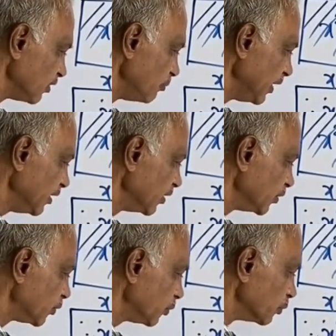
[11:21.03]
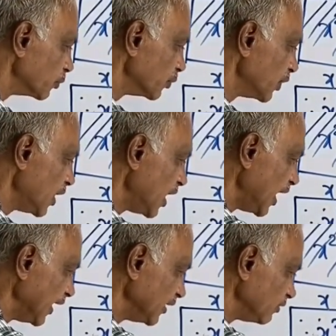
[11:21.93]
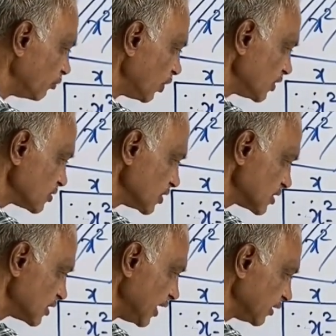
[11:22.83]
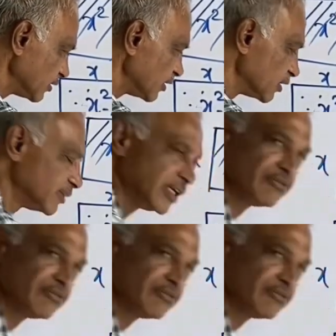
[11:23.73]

be 2. And what is this length? That